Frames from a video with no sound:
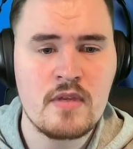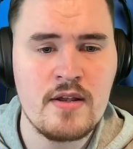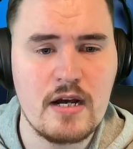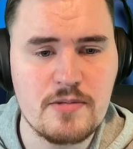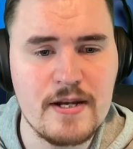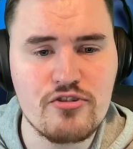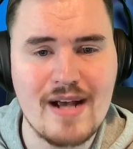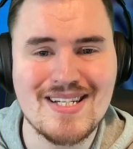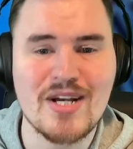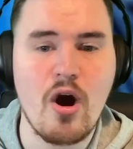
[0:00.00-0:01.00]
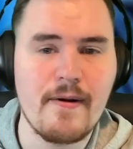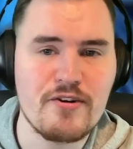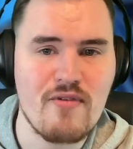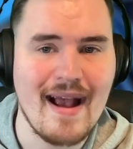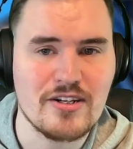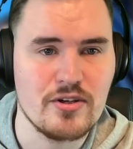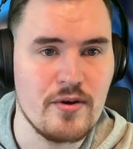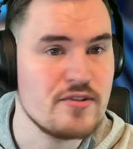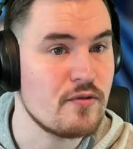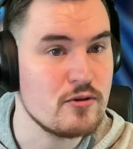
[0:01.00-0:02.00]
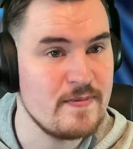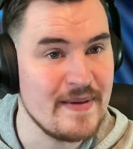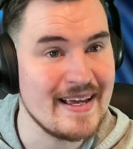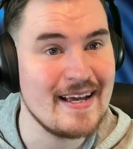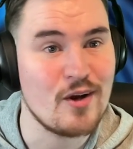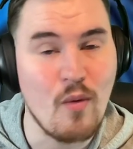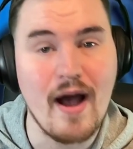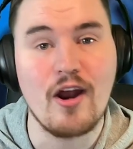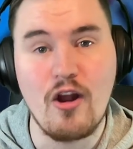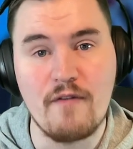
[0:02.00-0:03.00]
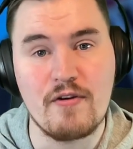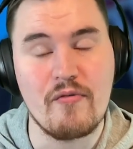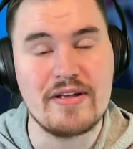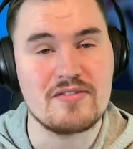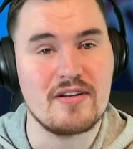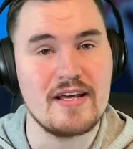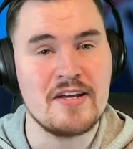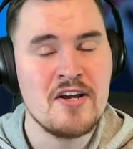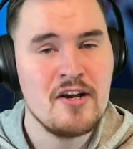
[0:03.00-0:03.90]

Now, some interesting contract news. Of course, we've been getting quite a lot of it recently.